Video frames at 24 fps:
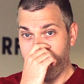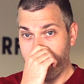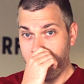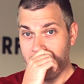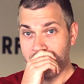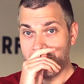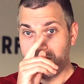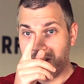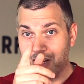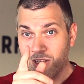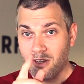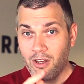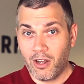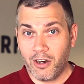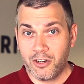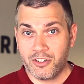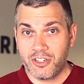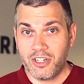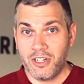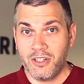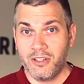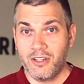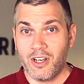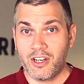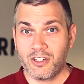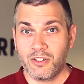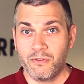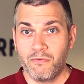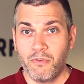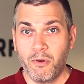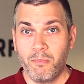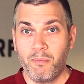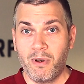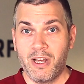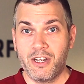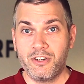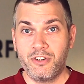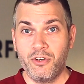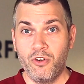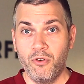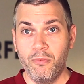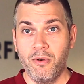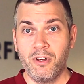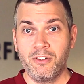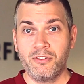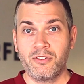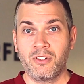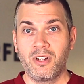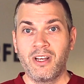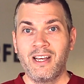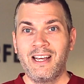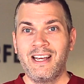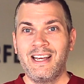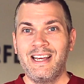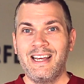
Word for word: This technology doesn't replace humans,